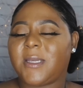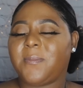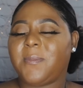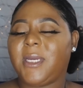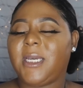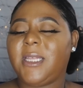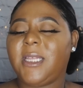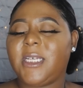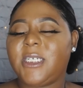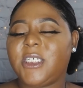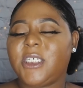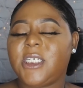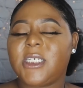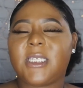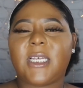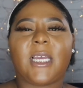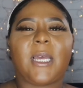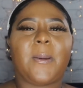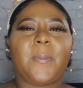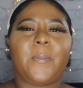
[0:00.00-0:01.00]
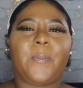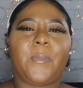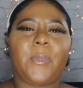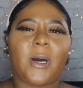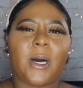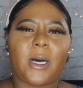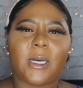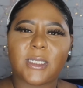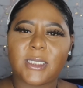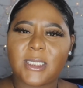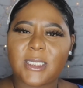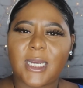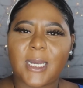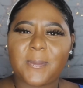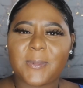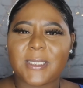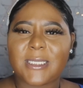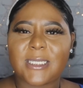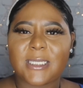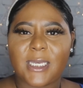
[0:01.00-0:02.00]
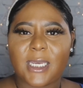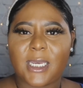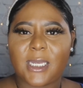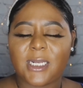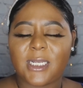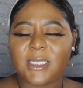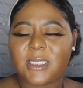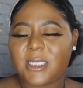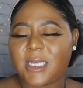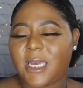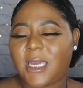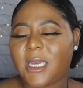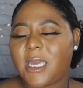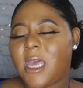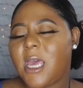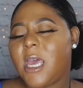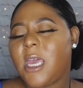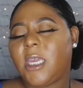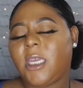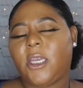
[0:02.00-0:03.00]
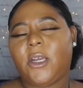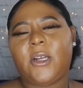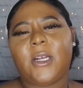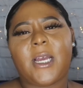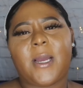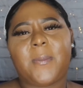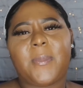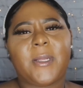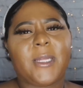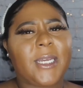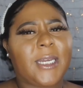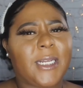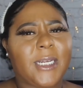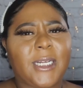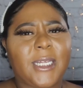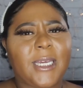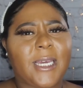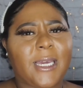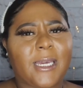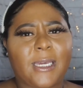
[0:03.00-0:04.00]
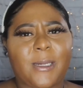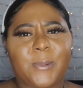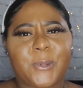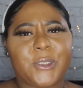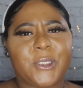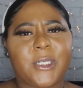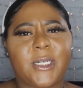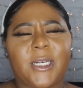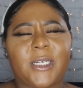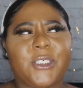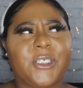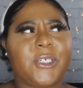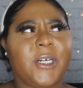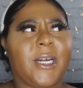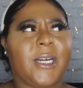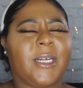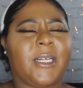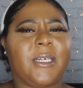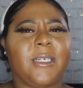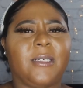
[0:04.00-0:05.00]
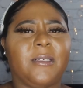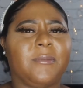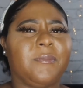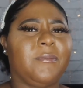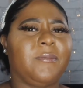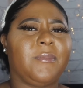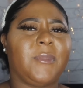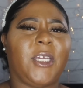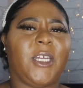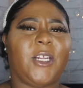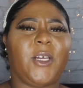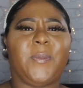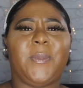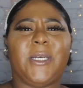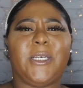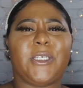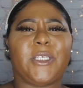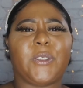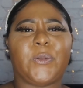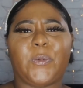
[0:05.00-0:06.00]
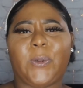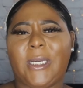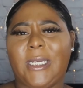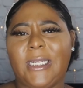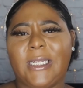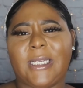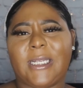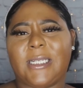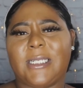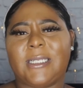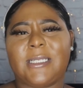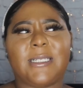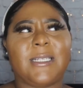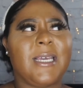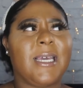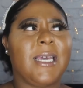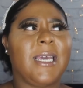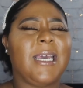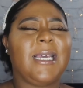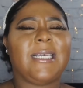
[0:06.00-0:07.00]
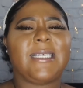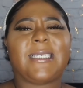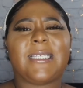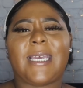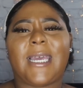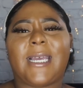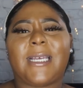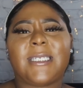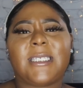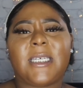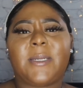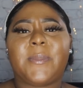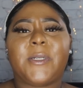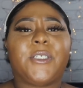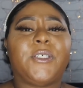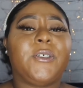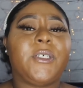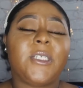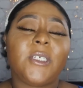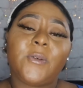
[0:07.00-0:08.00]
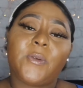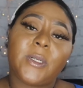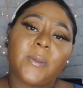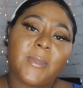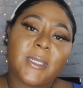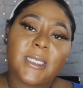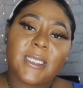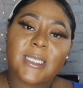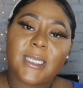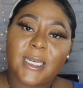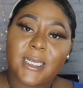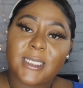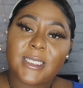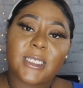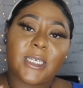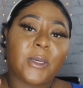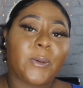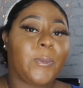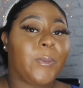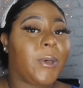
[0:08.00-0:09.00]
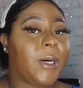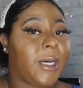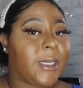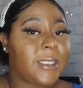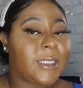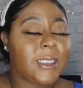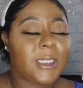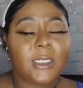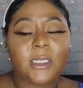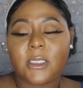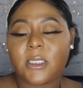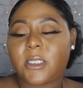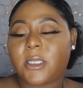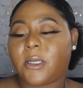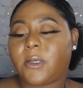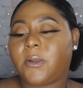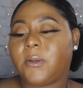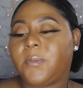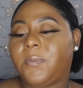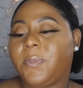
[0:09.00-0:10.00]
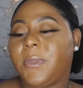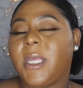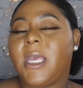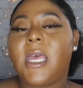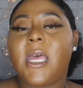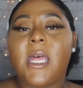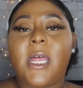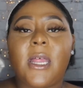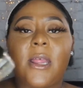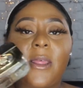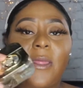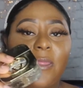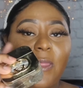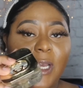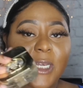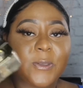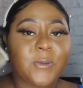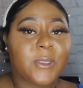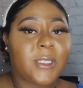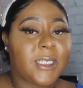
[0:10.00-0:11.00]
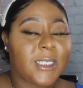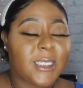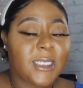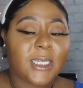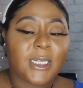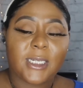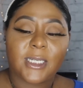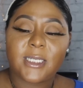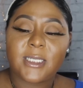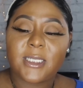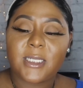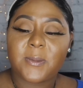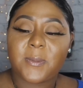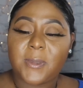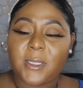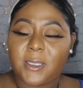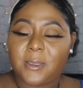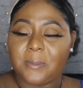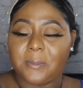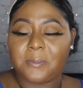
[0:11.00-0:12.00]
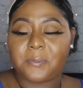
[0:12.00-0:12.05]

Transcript: me this is just like a boss type of scent it's like you're not playing any games you're not trying to you know be sweet and sassy but you still want to be sexy and bossy so that's what this scent is to me